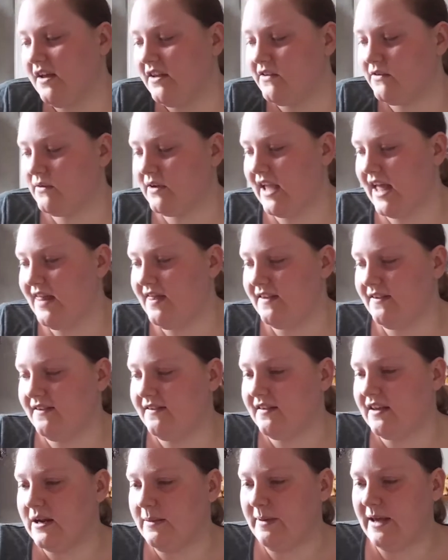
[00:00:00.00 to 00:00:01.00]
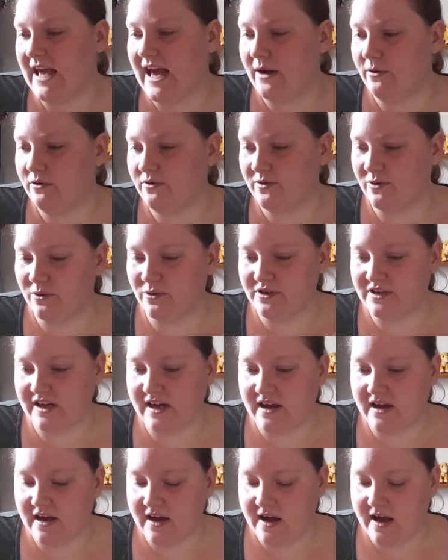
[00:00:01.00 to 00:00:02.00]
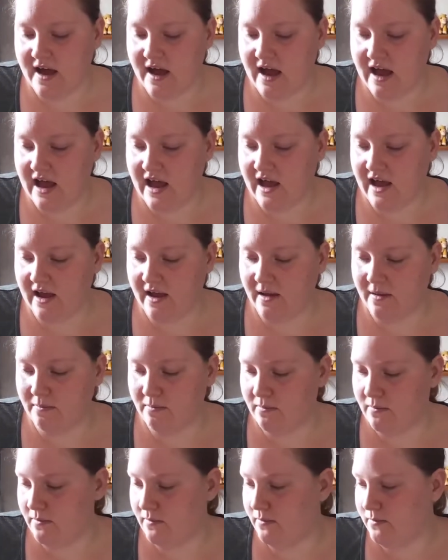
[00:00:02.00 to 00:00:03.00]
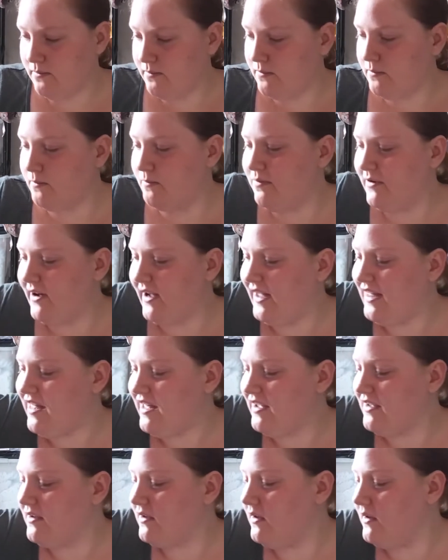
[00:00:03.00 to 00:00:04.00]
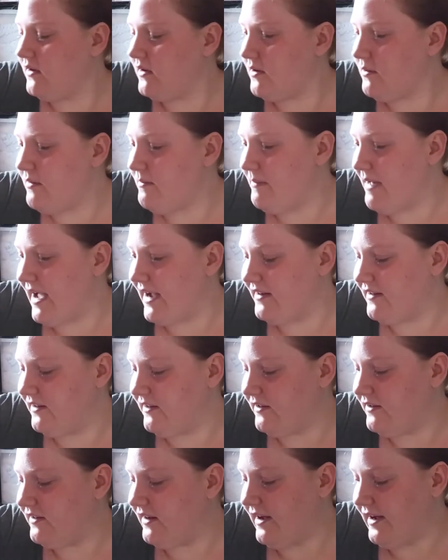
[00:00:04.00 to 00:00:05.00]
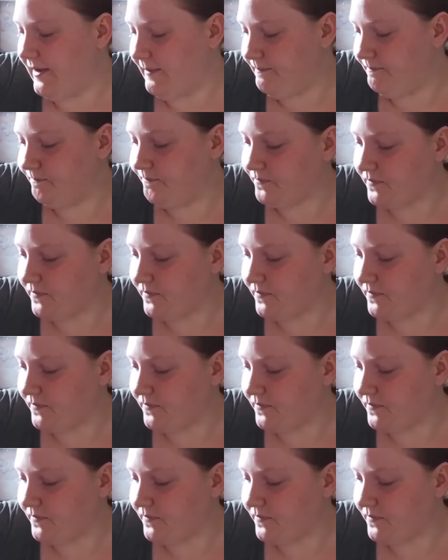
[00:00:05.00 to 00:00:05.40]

So again, this is going to be out of order, but I think going back to the start,